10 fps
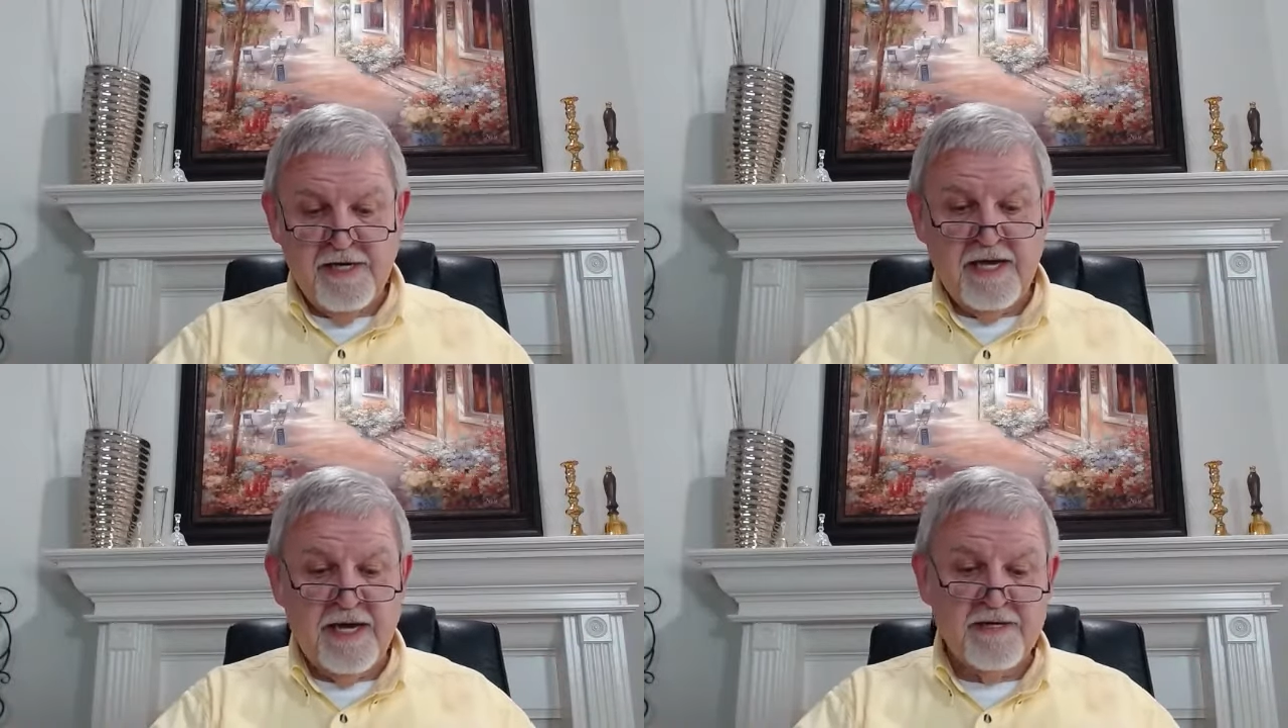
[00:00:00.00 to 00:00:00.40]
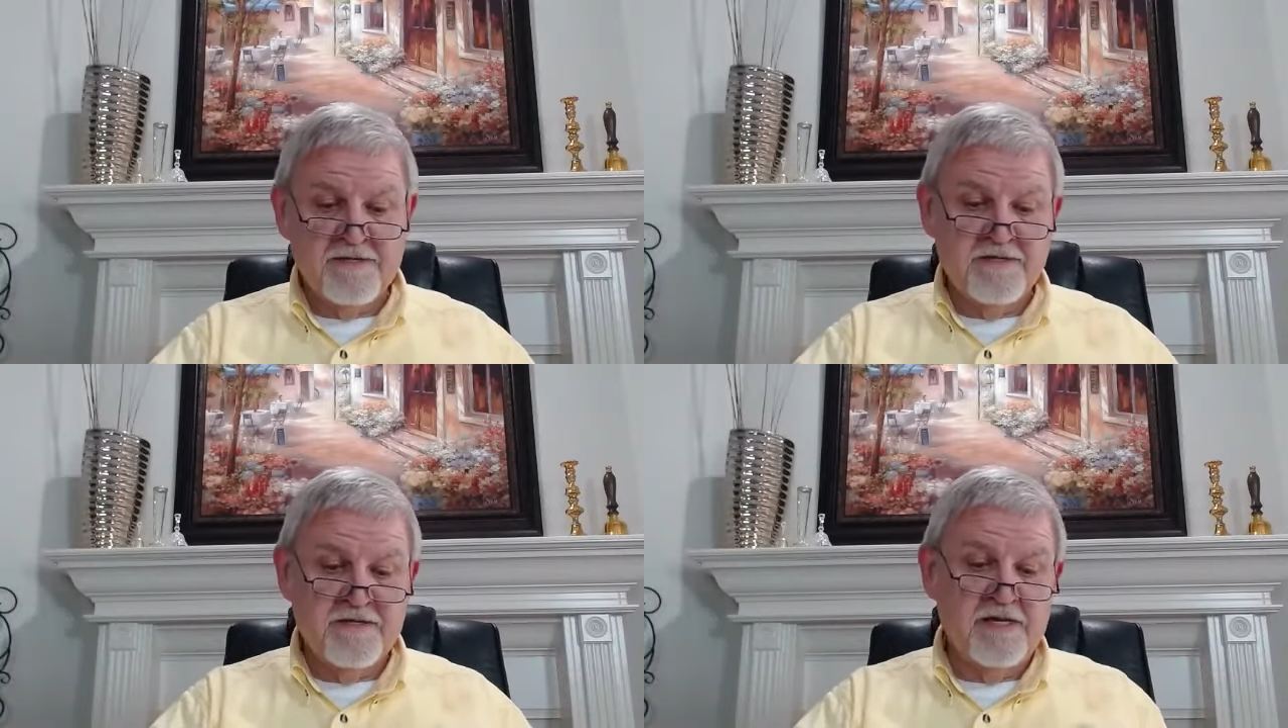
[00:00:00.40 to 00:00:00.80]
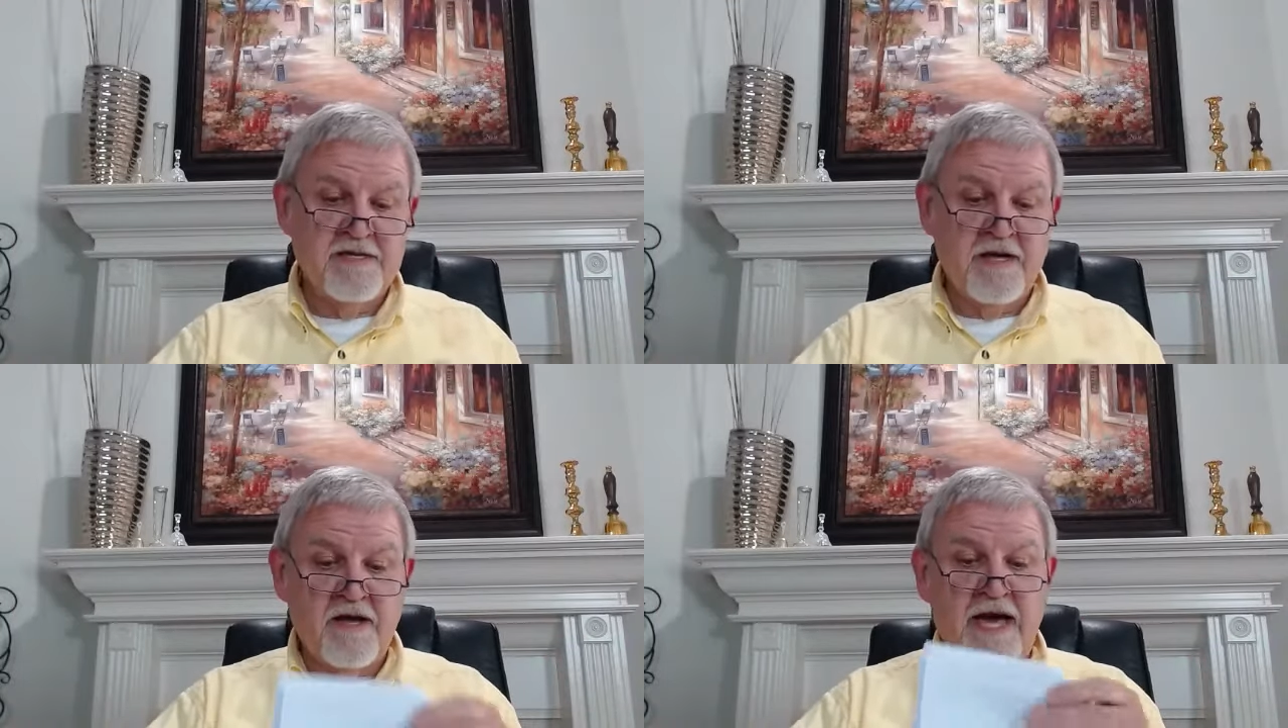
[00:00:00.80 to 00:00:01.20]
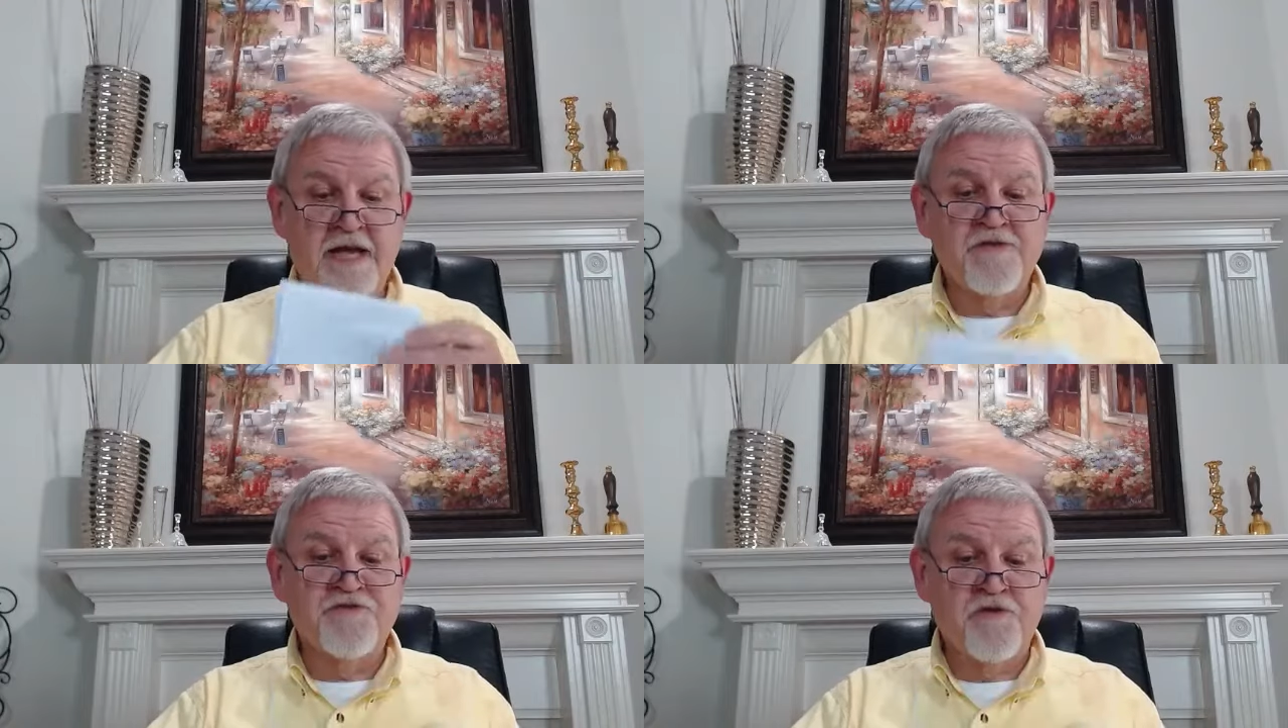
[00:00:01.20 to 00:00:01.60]
And it had
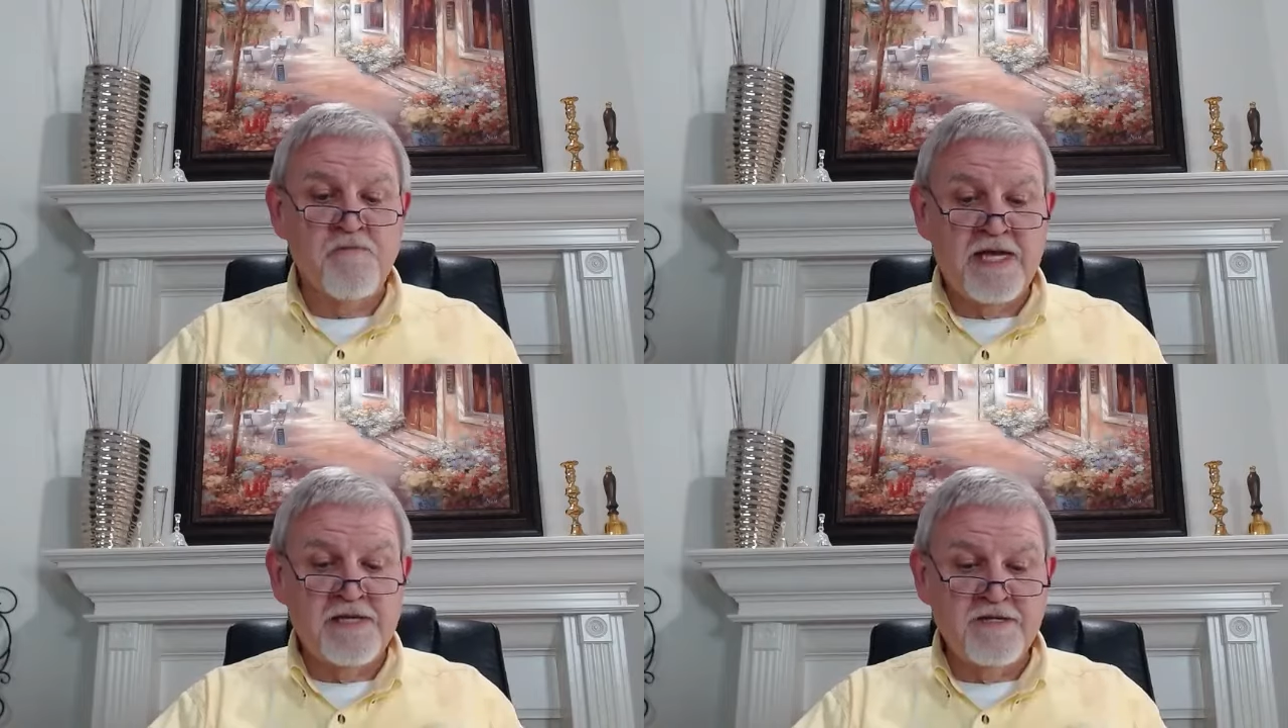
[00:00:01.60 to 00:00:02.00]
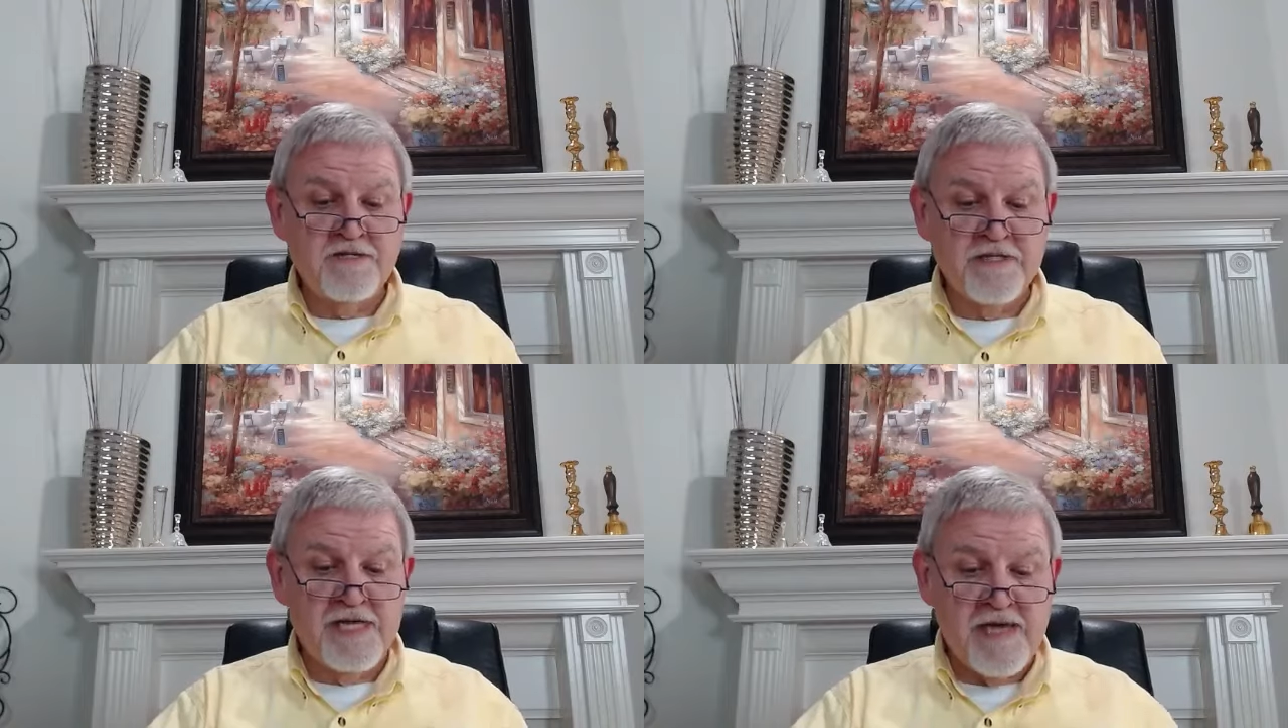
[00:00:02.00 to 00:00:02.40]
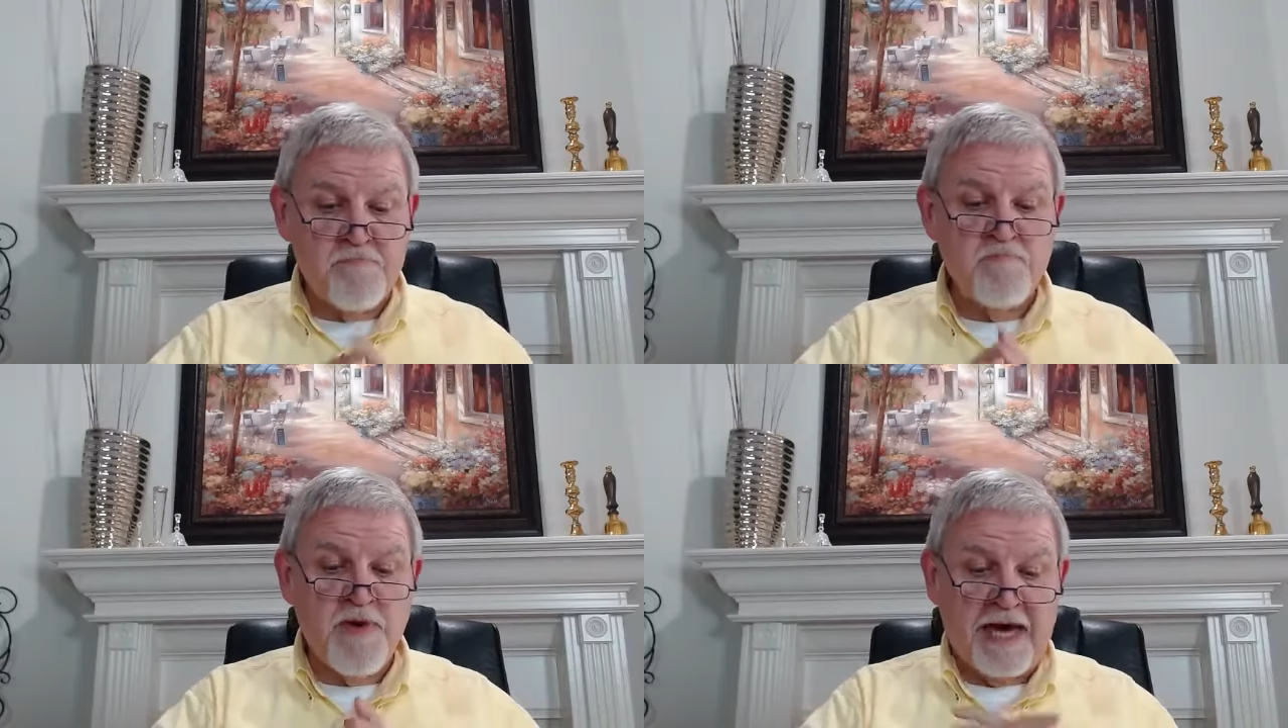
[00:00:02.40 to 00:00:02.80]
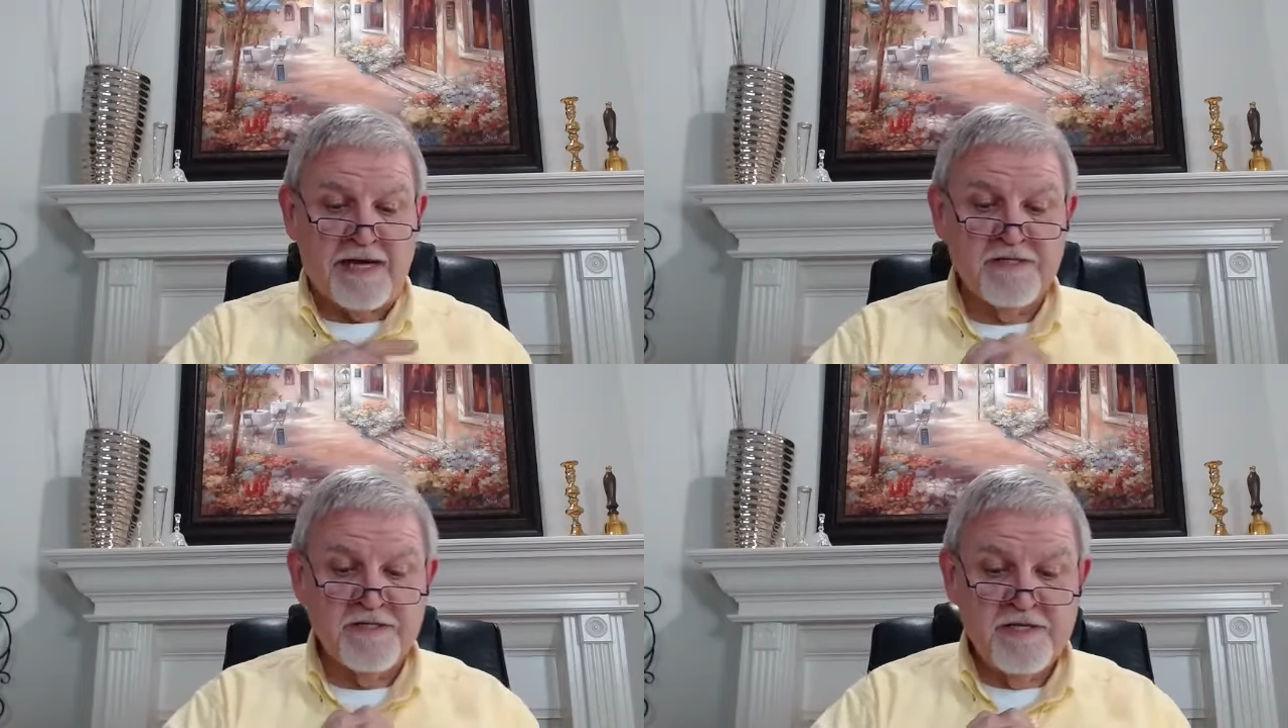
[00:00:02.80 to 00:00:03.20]
a tremendous
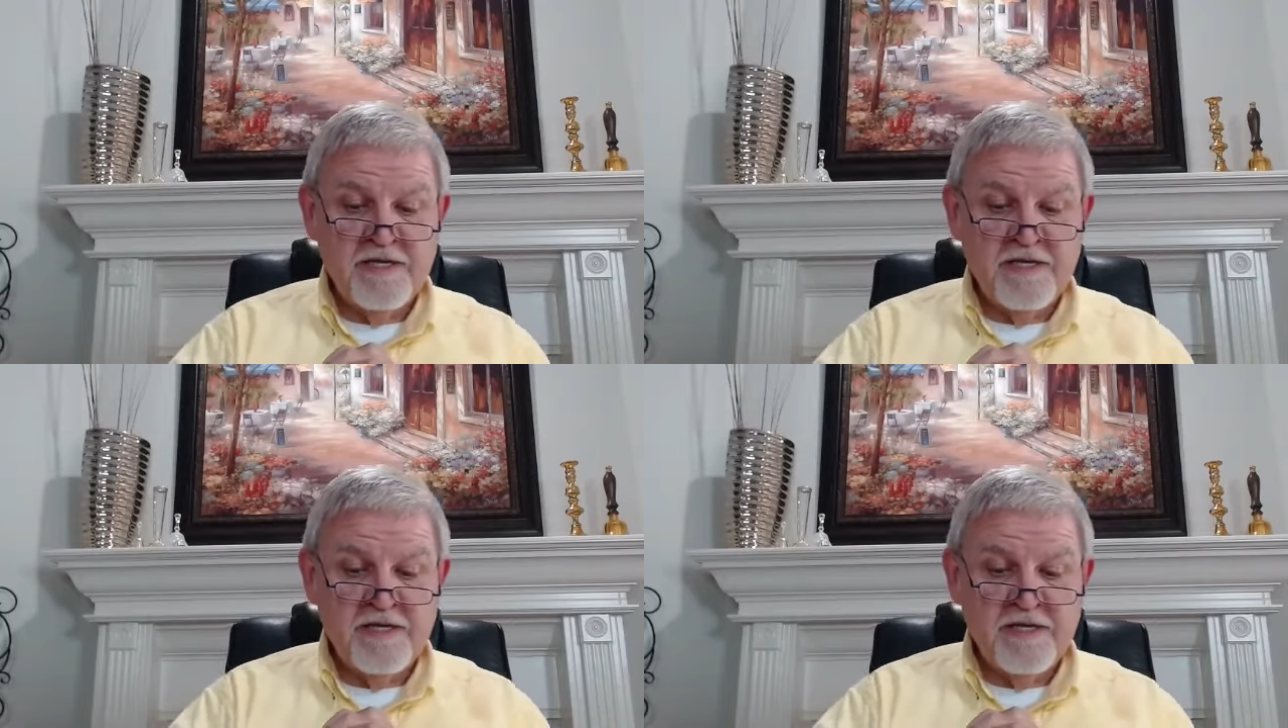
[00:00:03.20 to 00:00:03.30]
impact.